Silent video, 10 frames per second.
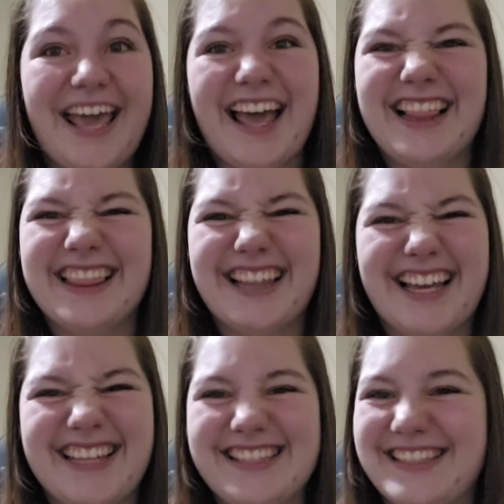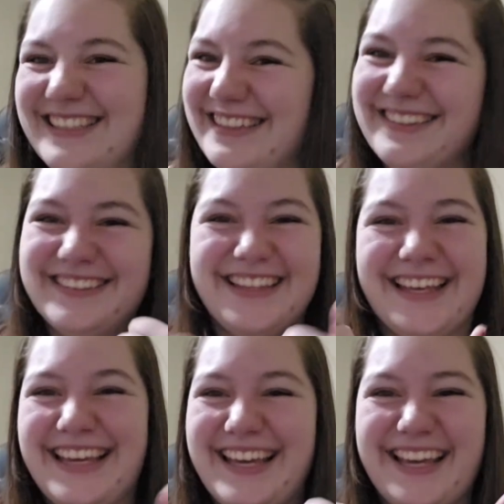and let's do
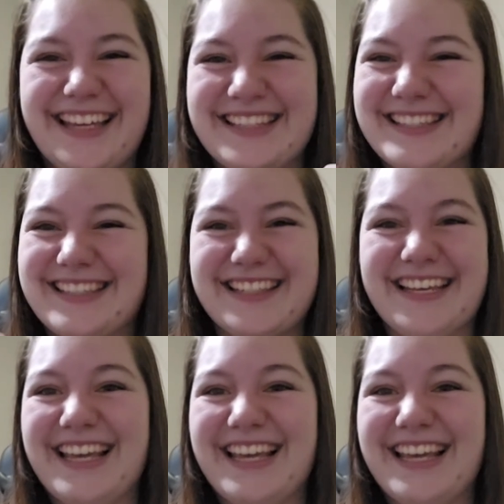this.